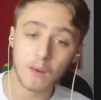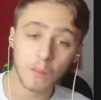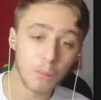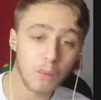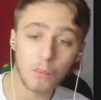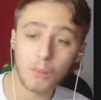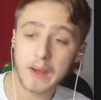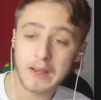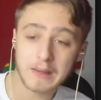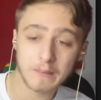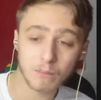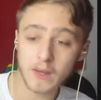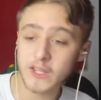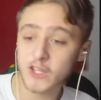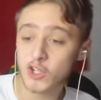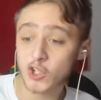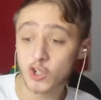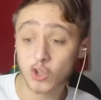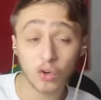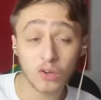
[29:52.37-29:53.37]

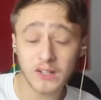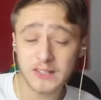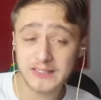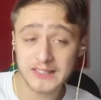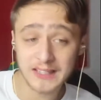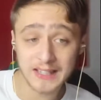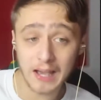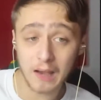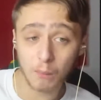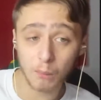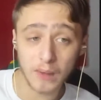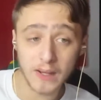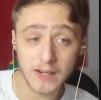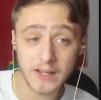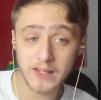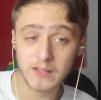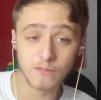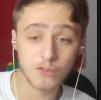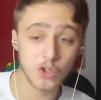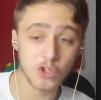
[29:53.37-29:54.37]
When you're struggling to get a win
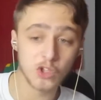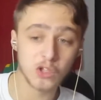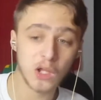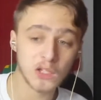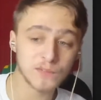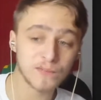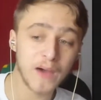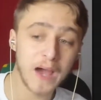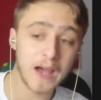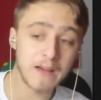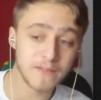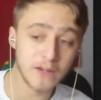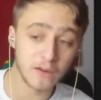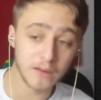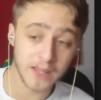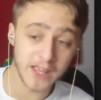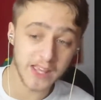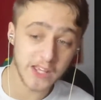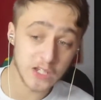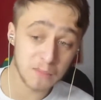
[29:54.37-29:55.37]
and you've just lost
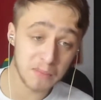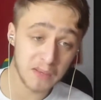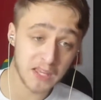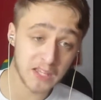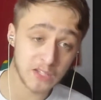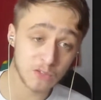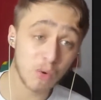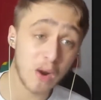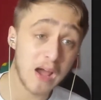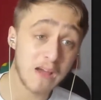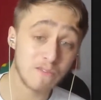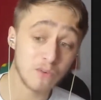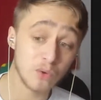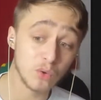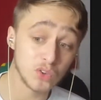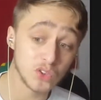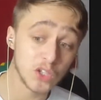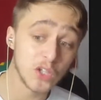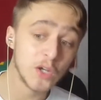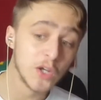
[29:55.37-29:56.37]
5-0 against your biggest
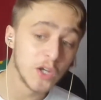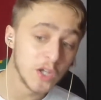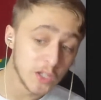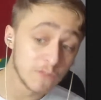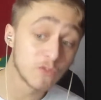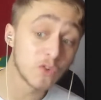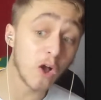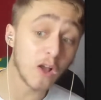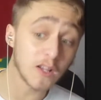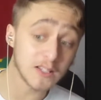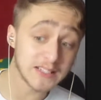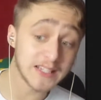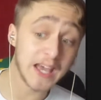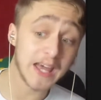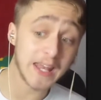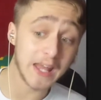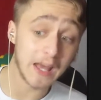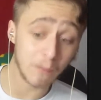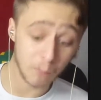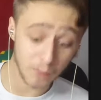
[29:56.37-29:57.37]
rivals, you've got to
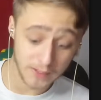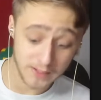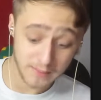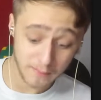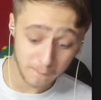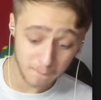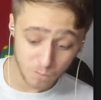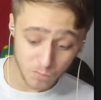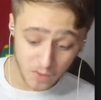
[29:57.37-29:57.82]
get that win.